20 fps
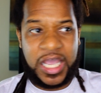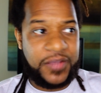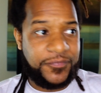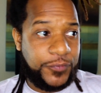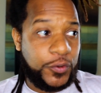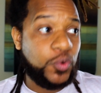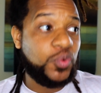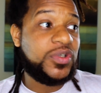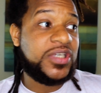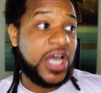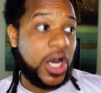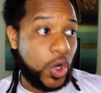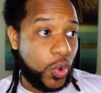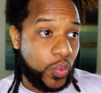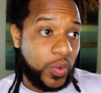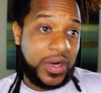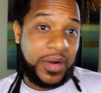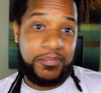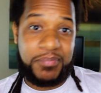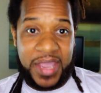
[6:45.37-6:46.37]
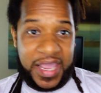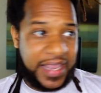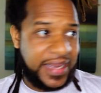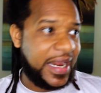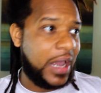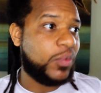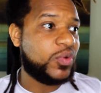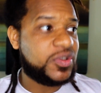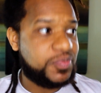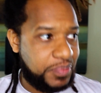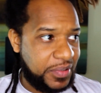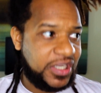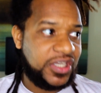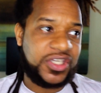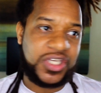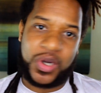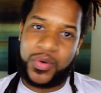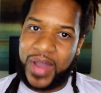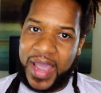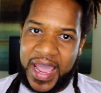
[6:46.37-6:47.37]
if you dealt with a man that was
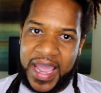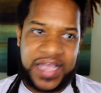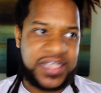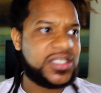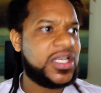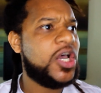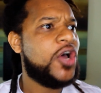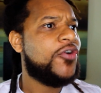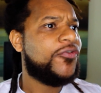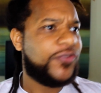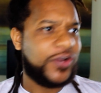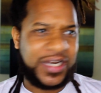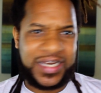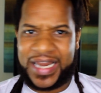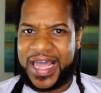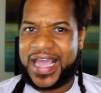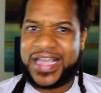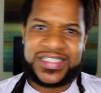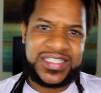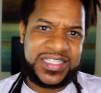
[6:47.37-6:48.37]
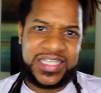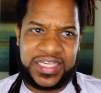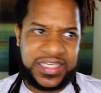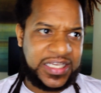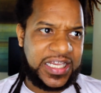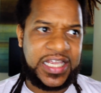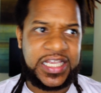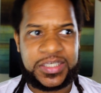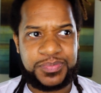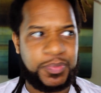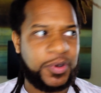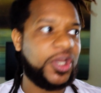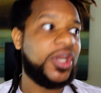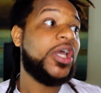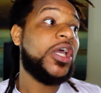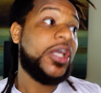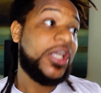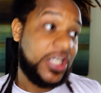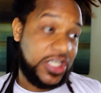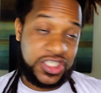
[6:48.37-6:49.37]
beating your ass for the last 10 years,
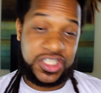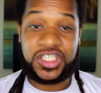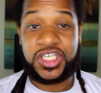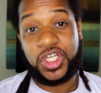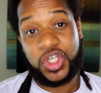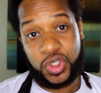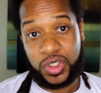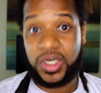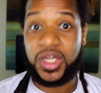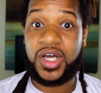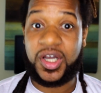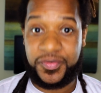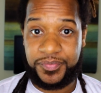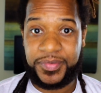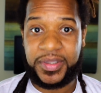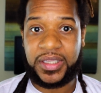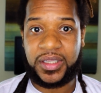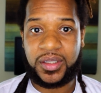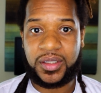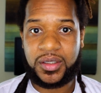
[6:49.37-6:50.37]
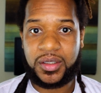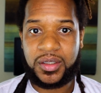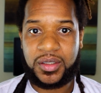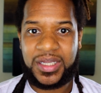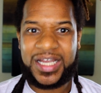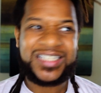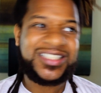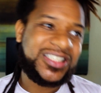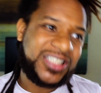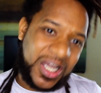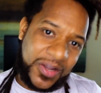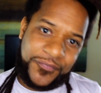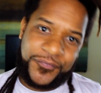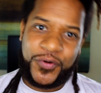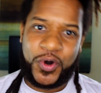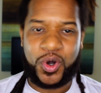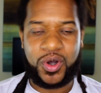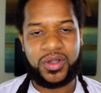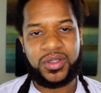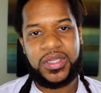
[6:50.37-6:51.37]
but he still loved me, that's your
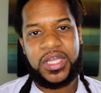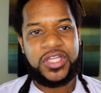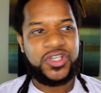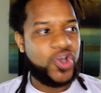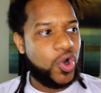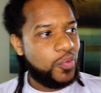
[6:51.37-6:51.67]
fault.